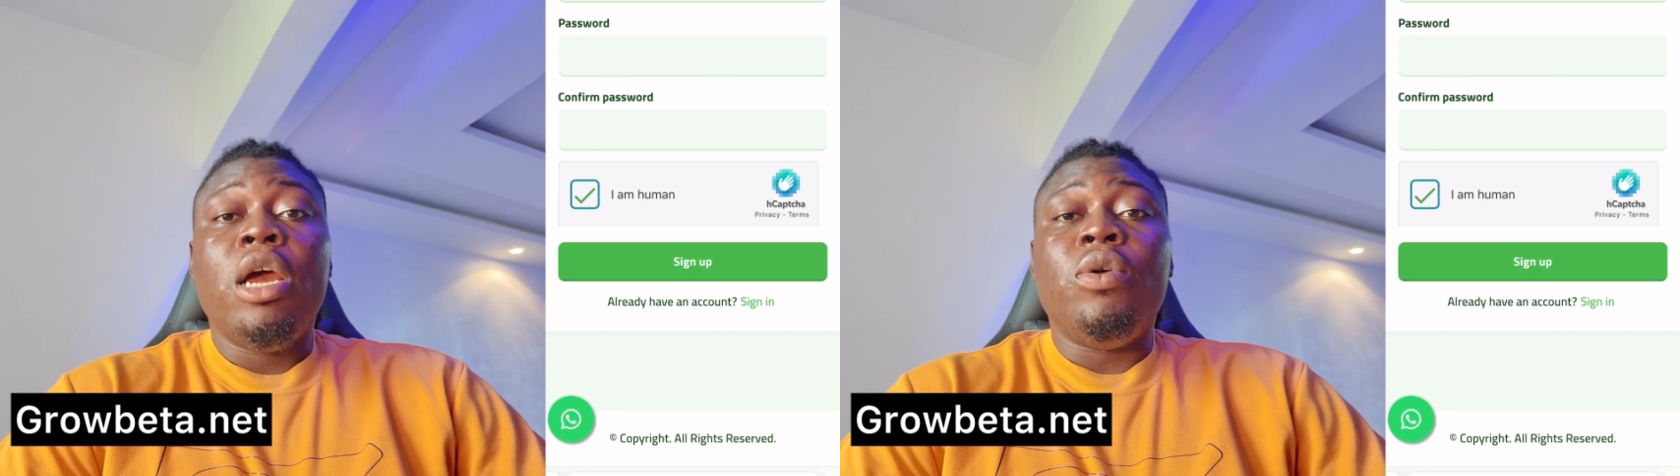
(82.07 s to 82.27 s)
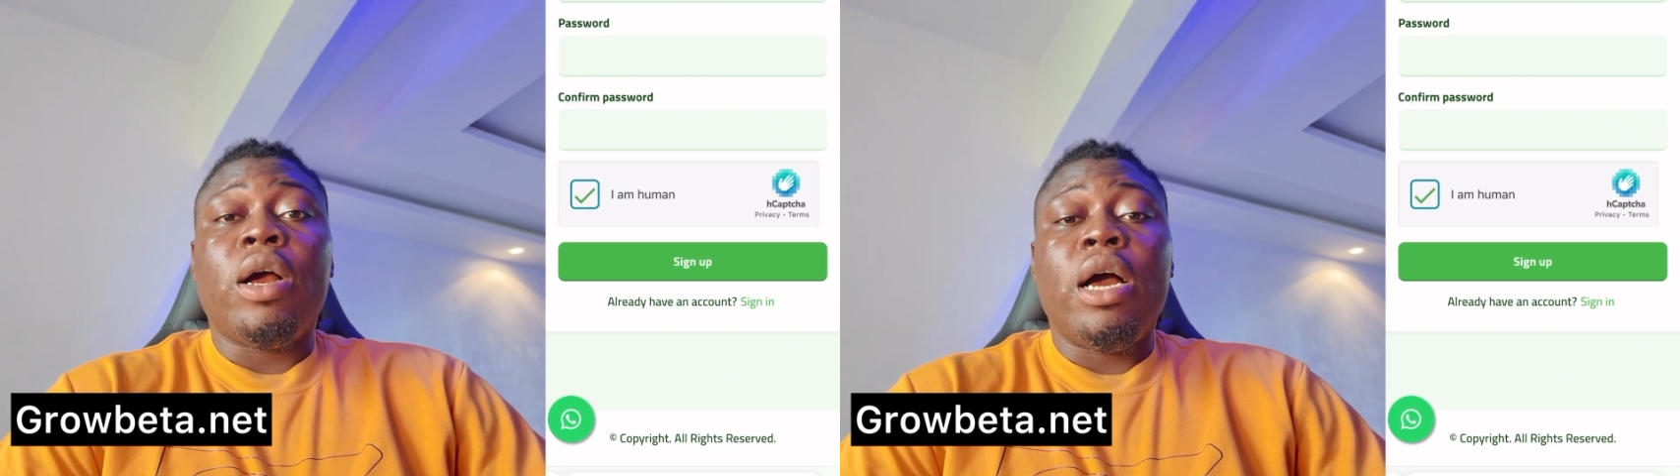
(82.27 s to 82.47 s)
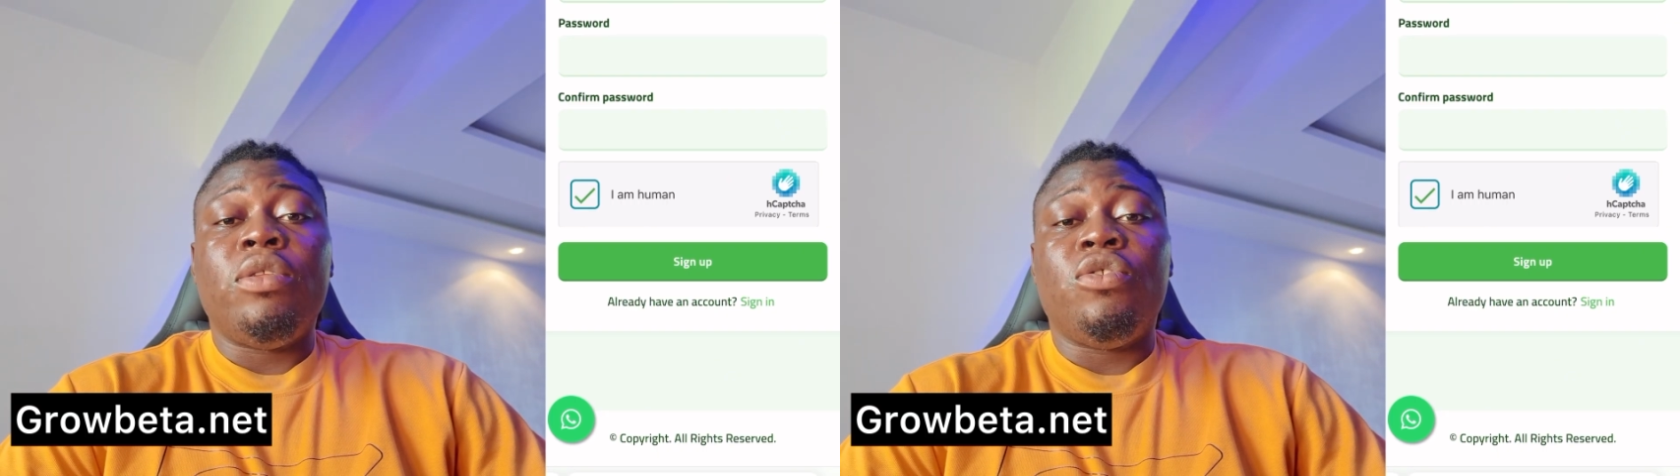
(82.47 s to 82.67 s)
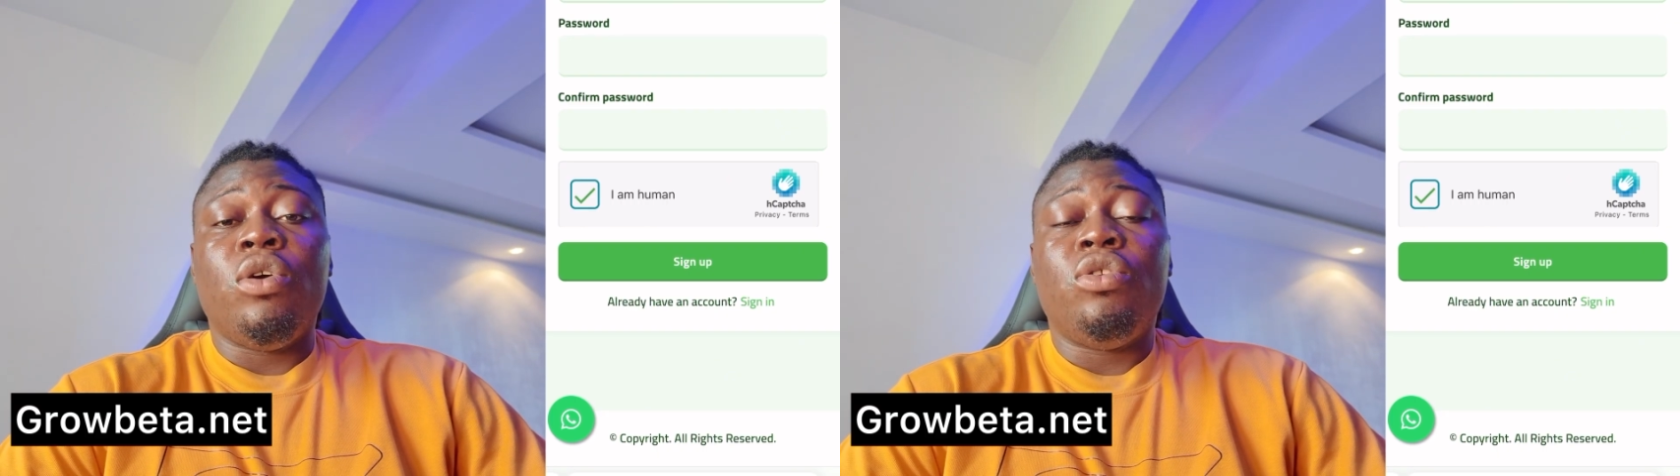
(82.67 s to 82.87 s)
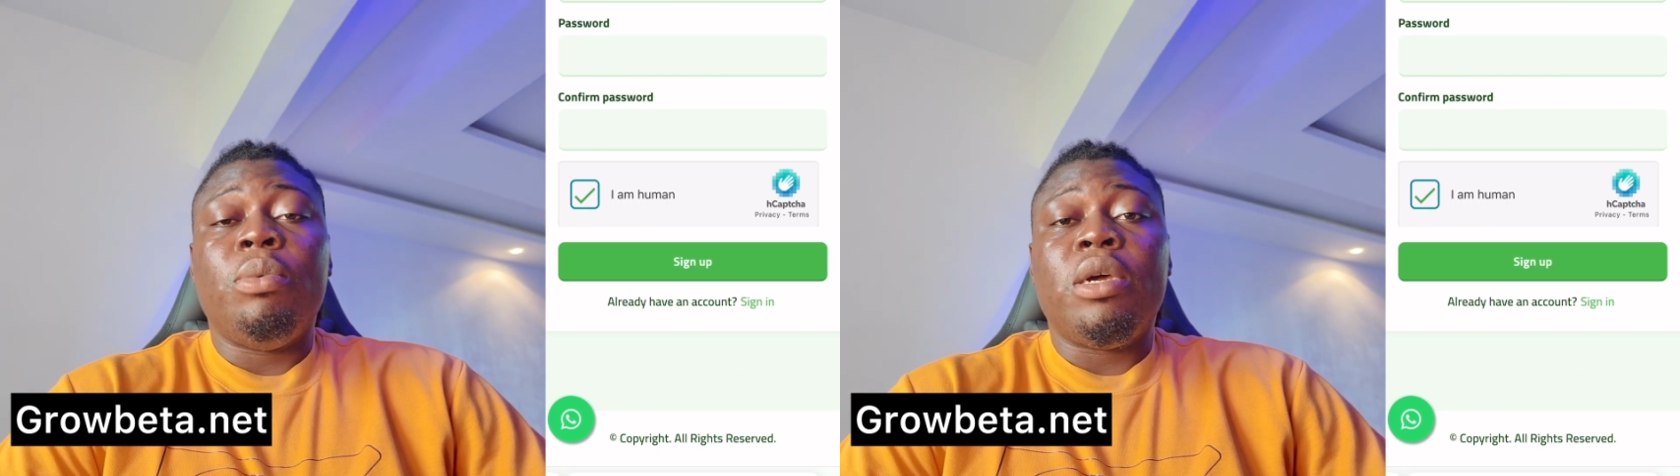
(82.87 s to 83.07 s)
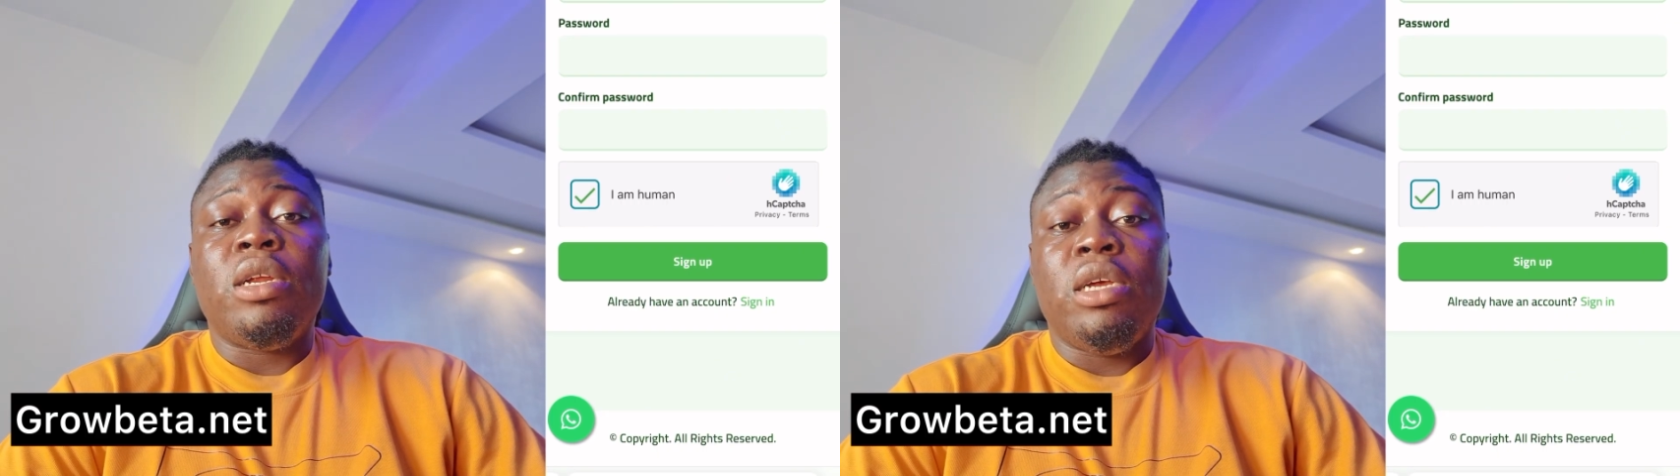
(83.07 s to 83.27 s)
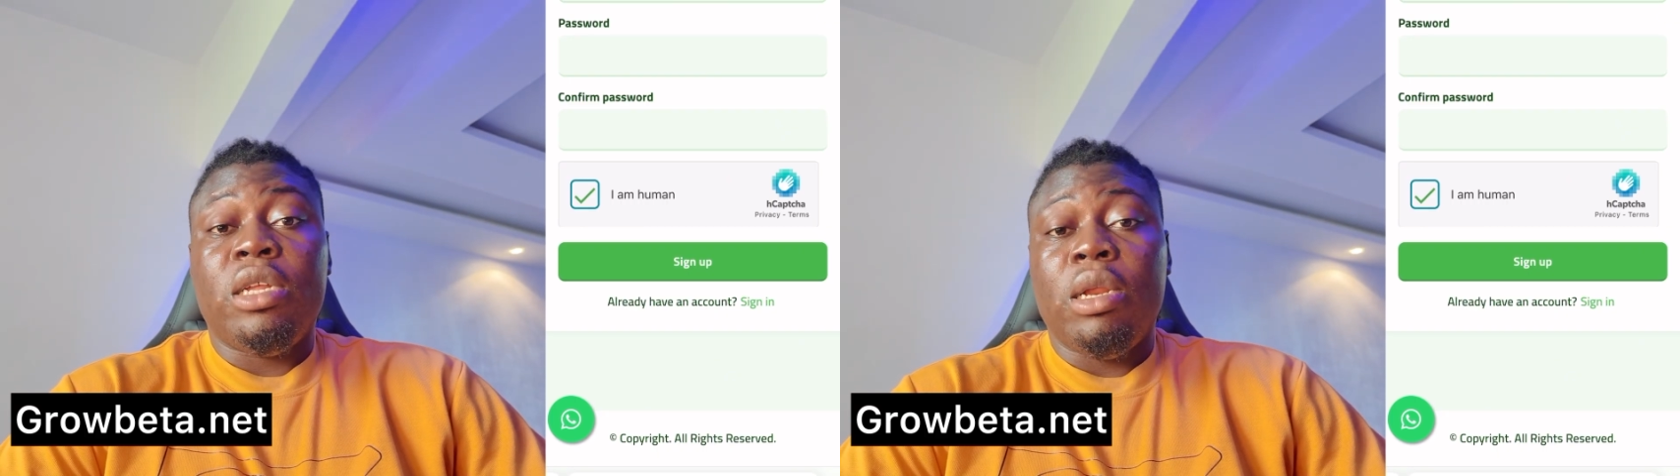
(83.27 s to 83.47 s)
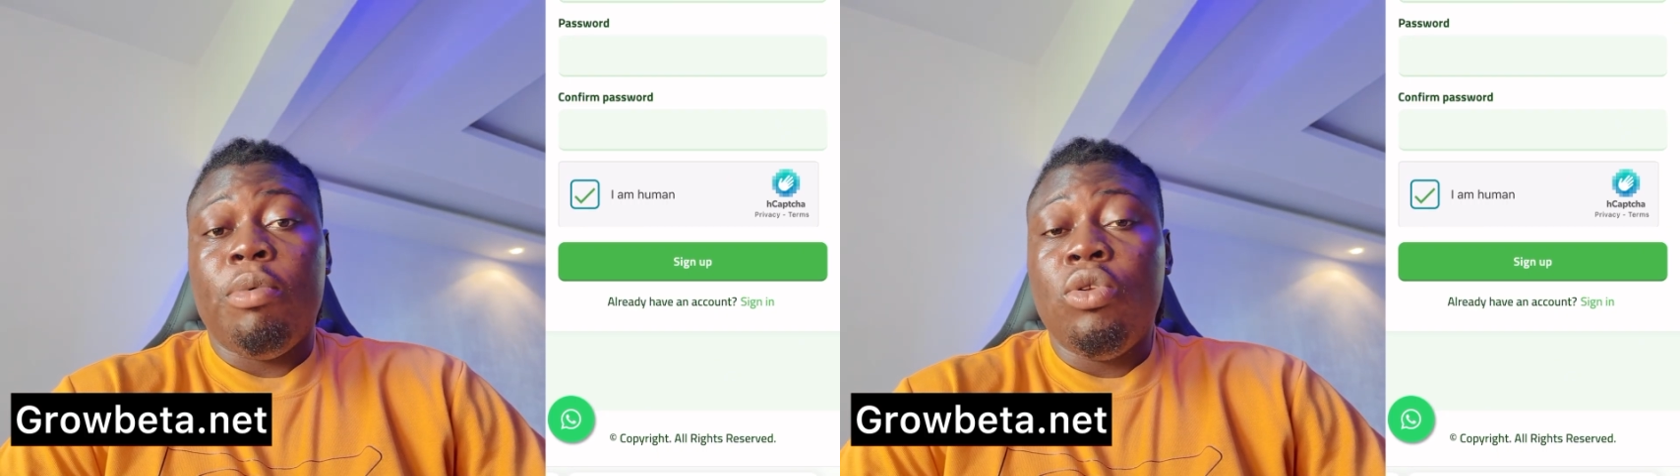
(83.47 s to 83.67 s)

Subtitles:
and your account is going to be created.